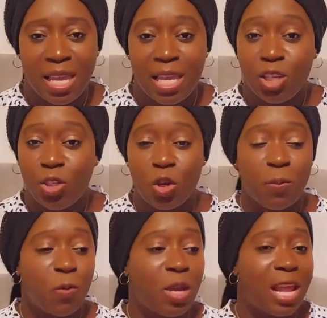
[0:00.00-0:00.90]
He showed
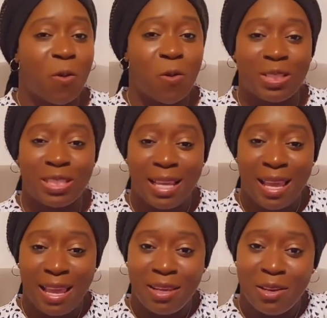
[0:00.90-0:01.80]
me when I was,
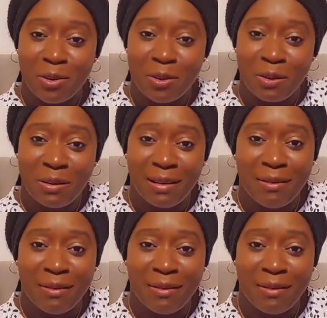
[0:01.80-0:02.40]
you know,